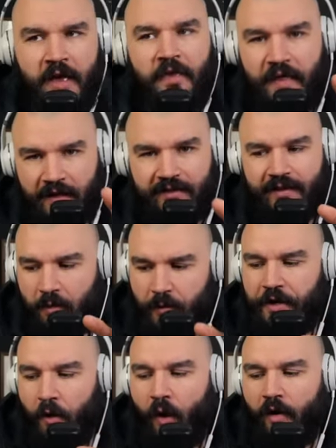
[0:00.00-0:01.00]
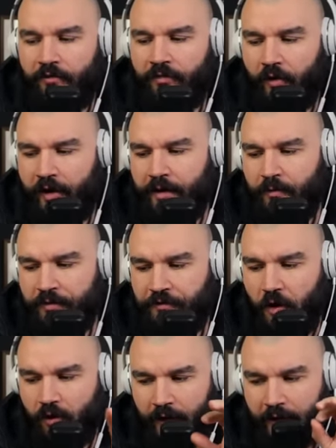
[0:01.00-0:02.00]
That's that we know of, all right? We've
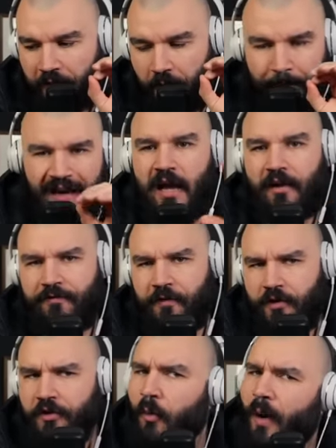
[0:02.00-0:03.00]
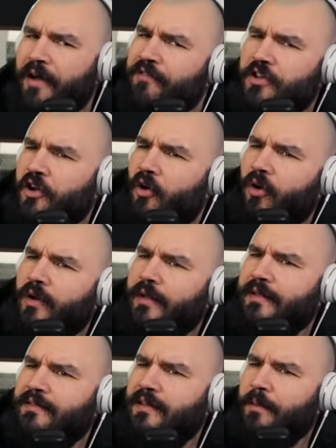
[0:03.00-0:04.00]
got like the Black Fund or whatever you call
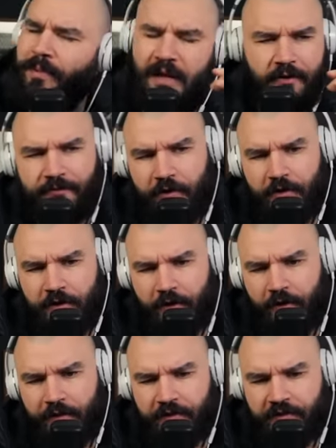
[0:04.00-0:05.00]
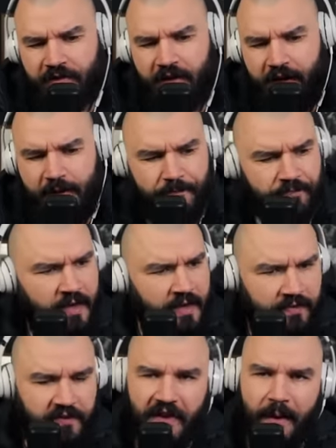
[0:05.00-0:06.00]
it. Is it the Black Fund or there's
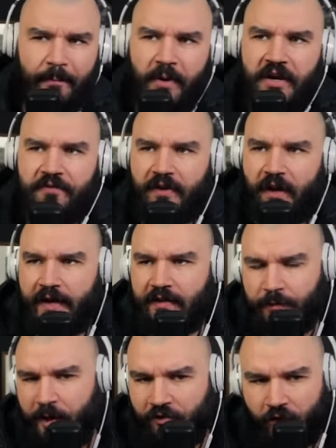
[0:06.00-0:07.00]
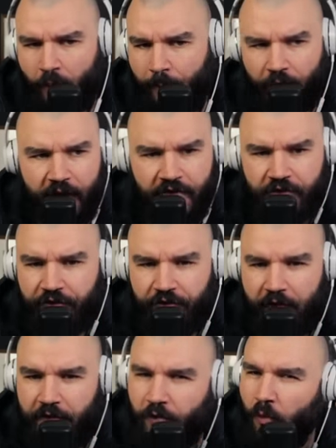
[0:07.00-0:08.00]
that money for like special operations
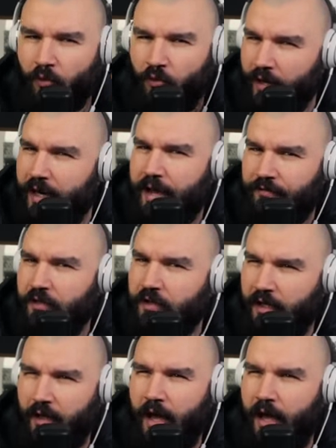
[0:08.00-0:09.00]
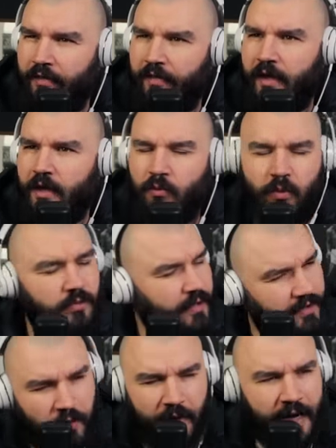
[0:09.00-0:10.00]
that they don't really have to declare, I think.
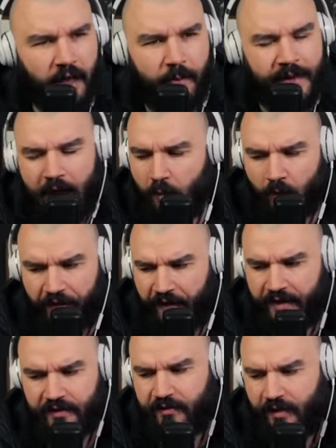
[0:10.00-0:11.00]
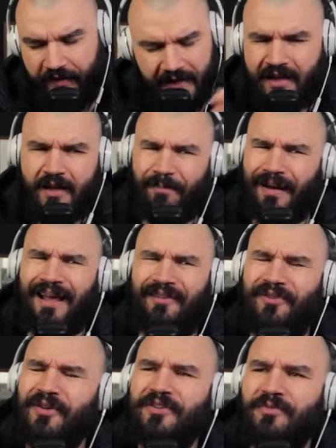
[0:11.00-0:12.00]
Anyone help me out what that is? I think Black
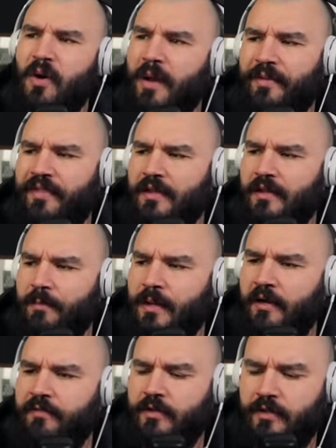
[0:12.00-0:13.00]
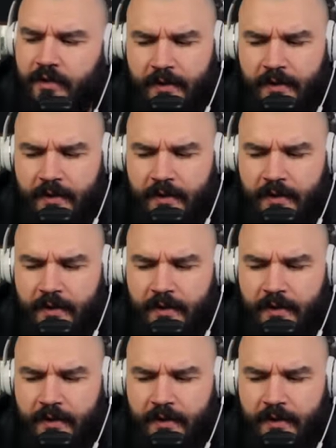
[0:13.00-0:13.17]
Fund? Why am I thinking the Black Fund?